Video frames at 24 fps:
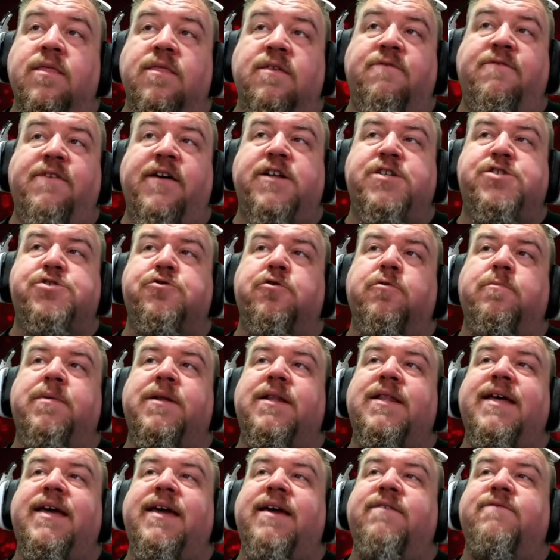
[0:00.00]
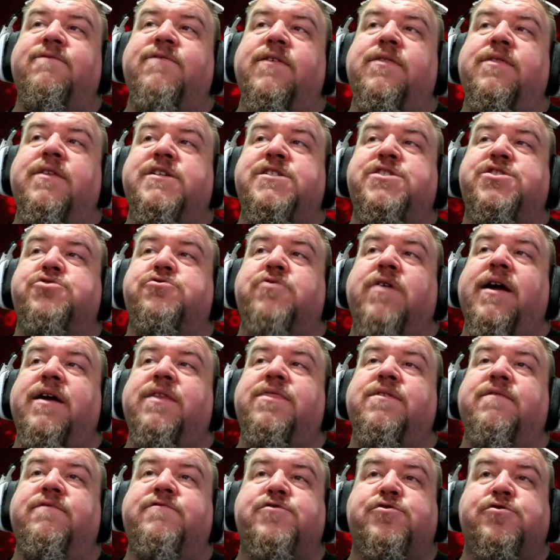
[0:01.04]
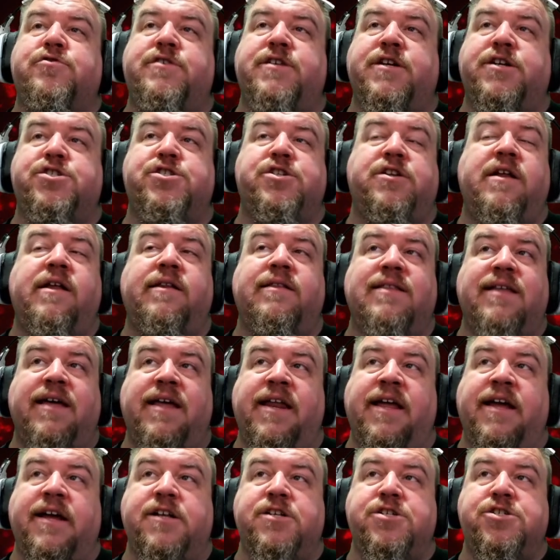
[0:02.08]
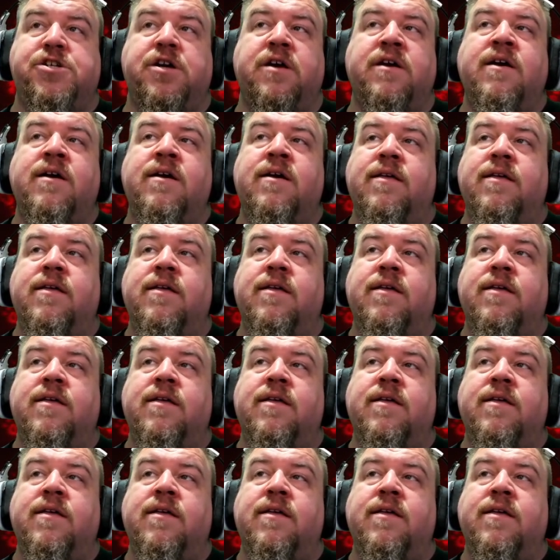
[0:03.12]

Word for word: The Ventrue believe in the strength of tradition and lineage.